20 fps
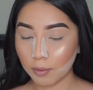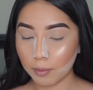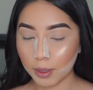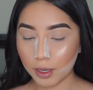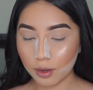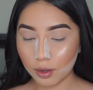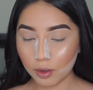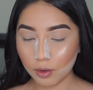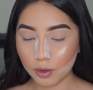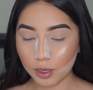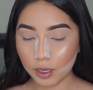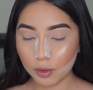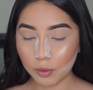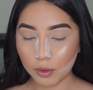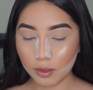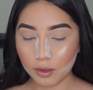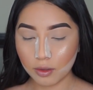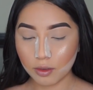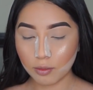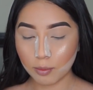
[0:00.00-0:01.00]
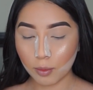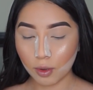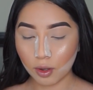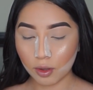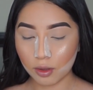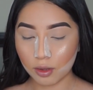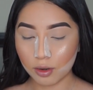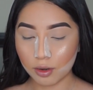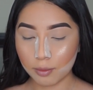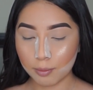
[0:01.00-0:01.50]
gonna go in with a
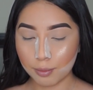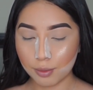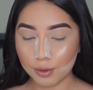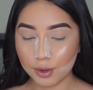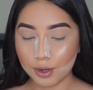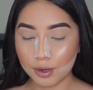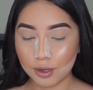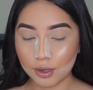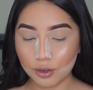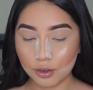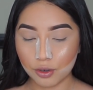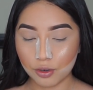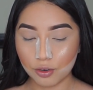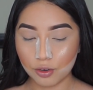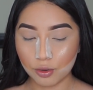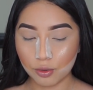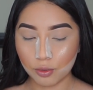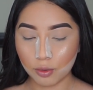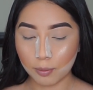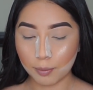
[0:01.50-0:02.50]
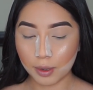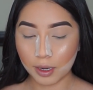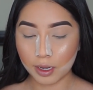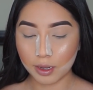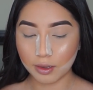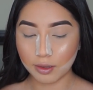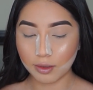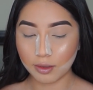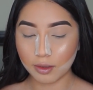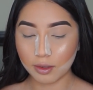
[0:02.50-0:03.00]
smaller brush to
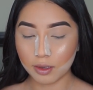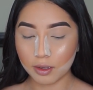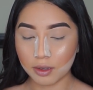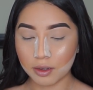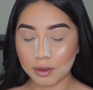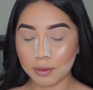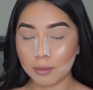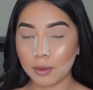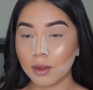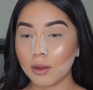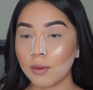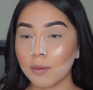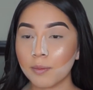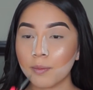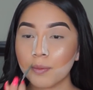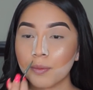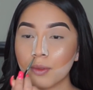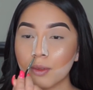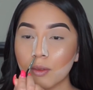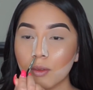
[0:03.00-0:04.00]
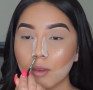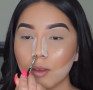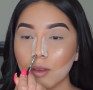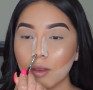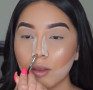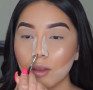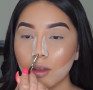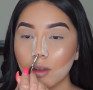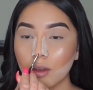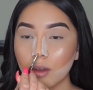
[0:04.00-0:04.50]
apply some
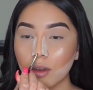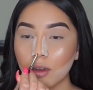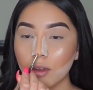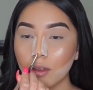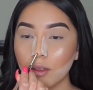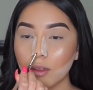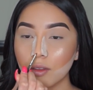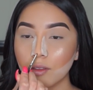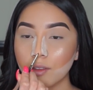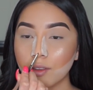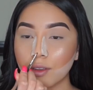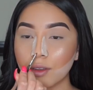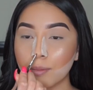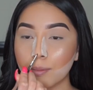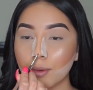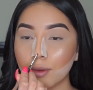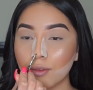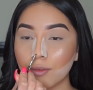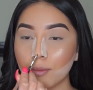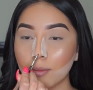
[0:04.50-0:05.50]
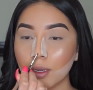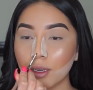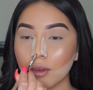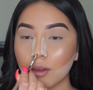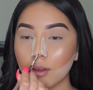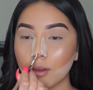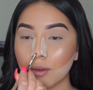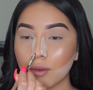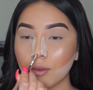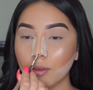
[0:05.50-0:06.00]
on the tip of my
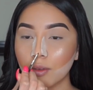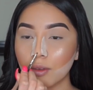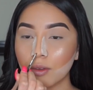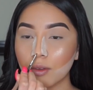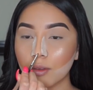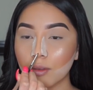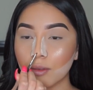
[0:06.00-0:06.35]
nose.